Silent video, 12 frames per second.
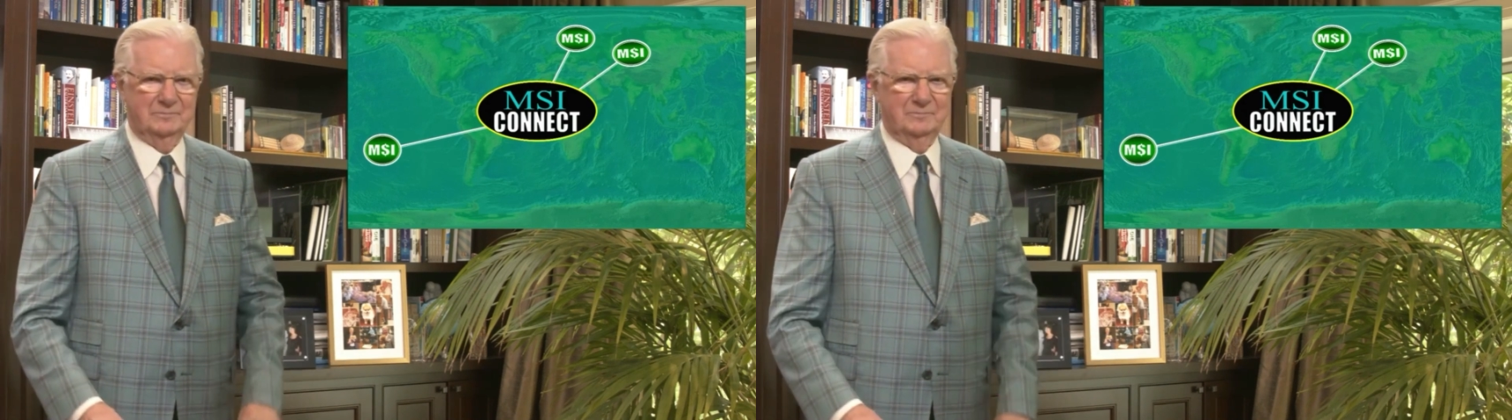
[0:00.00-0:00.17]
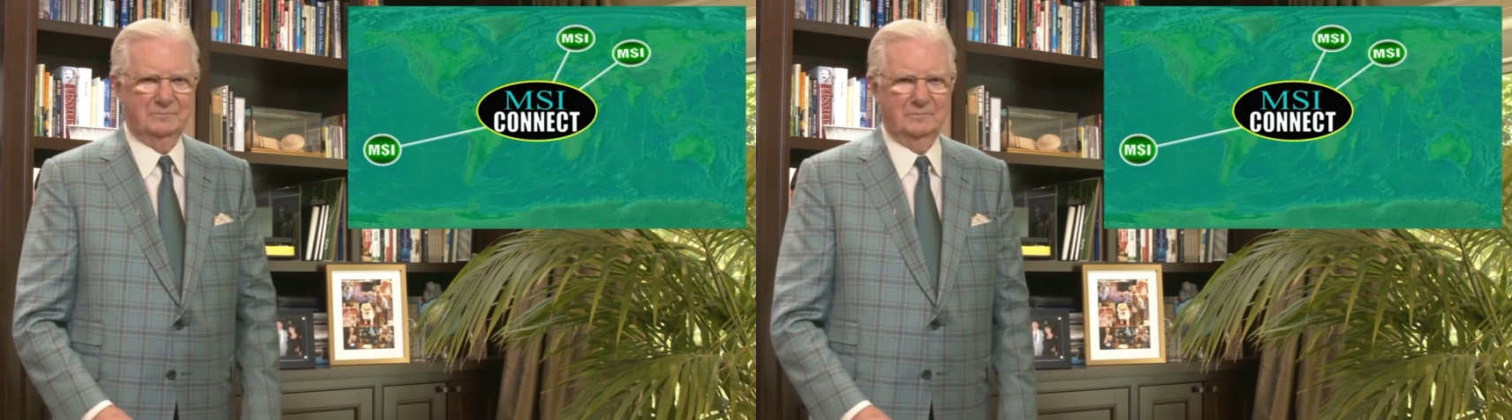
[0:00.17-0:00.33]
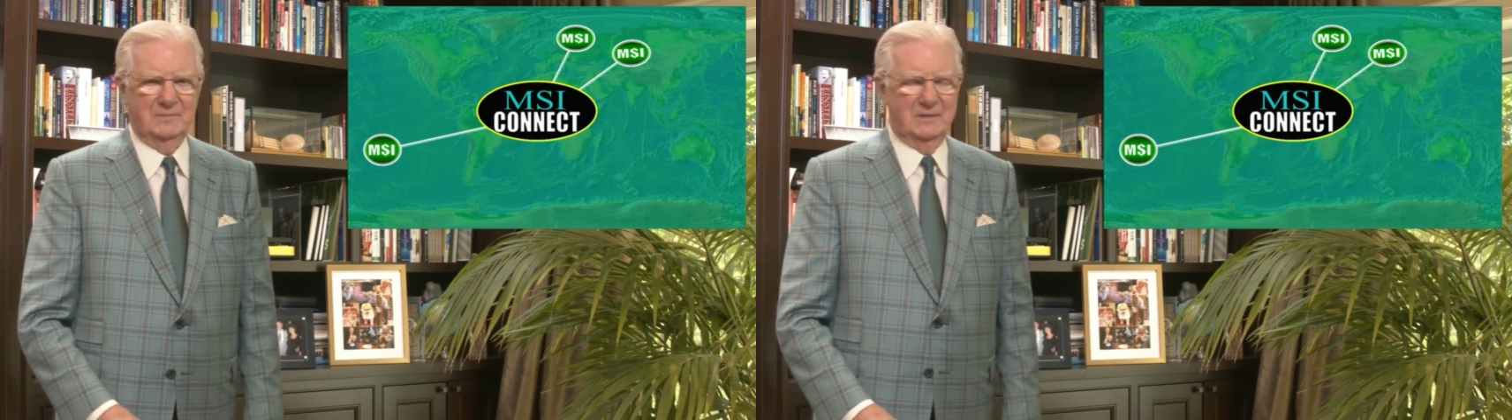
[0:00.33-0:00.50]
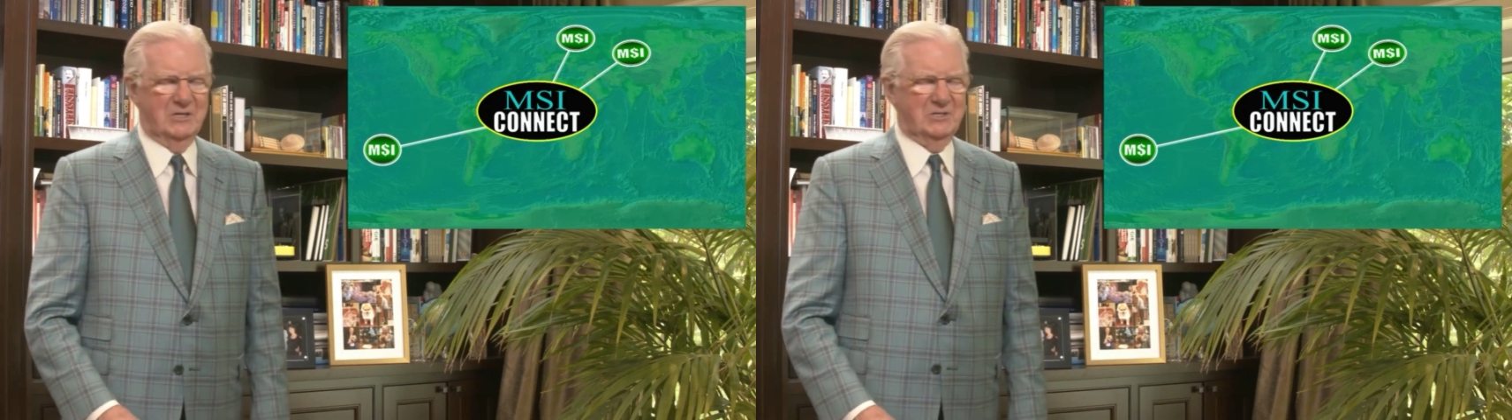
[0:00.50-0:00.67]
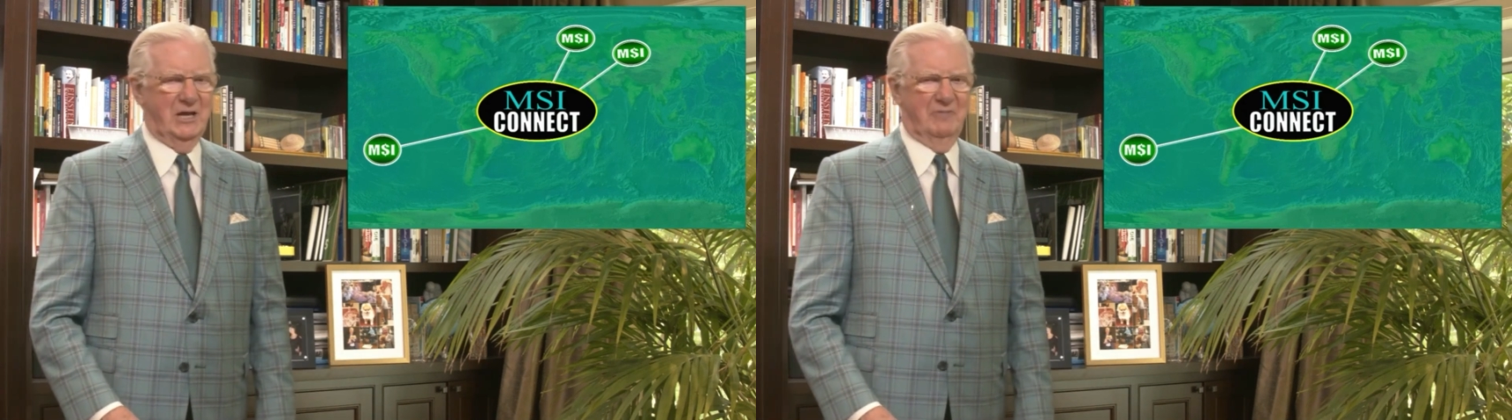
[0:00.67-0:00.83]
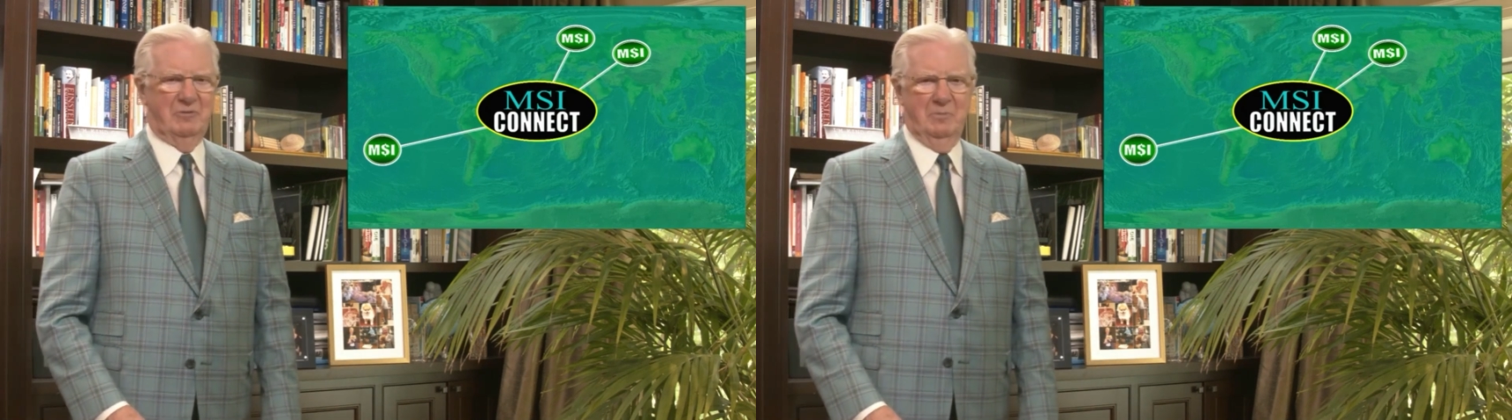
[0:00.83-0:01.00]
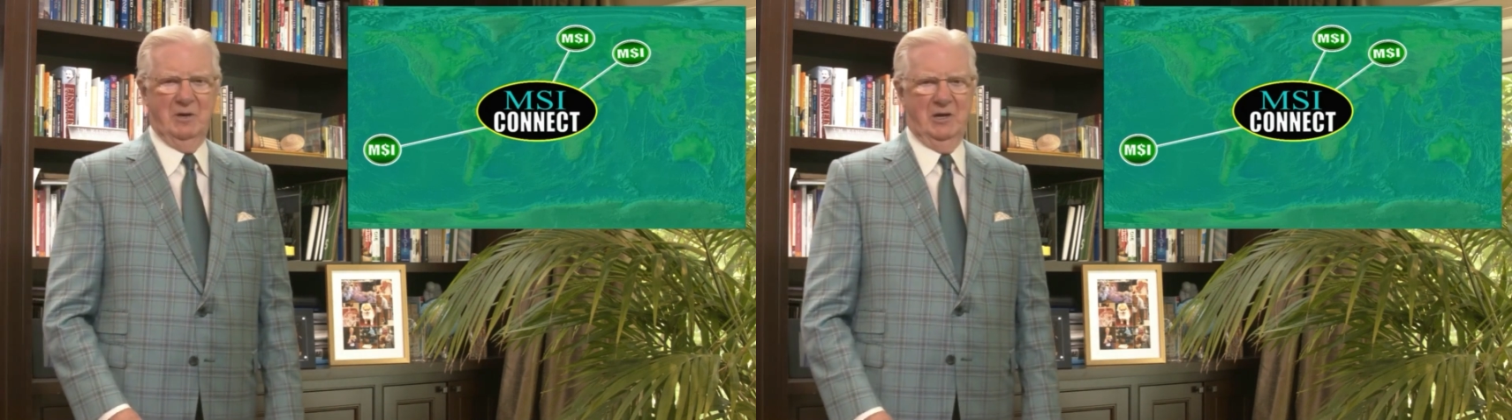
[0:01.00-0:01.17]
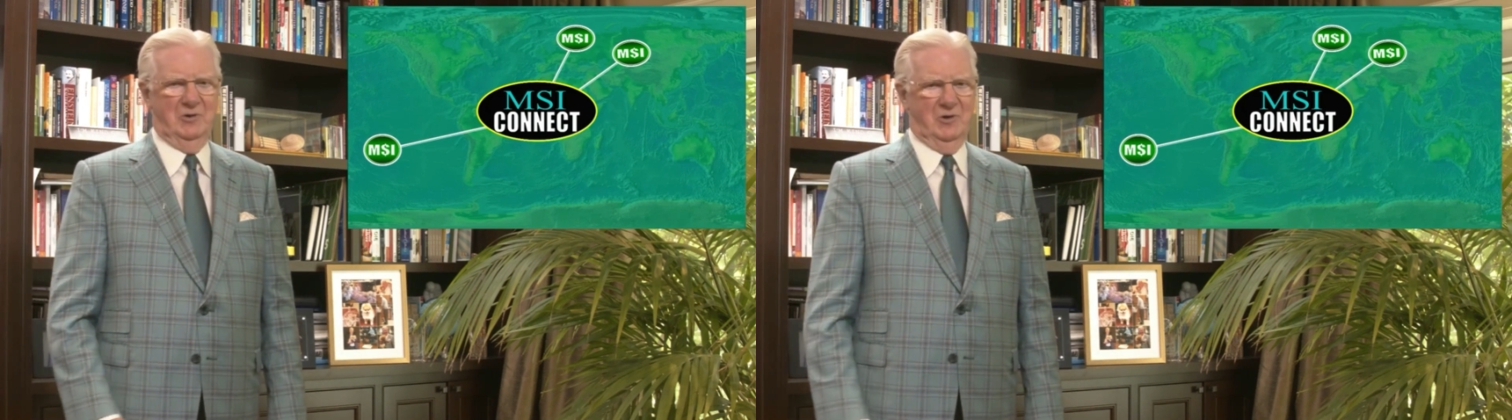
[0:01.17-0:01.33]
It doesn't have to be in your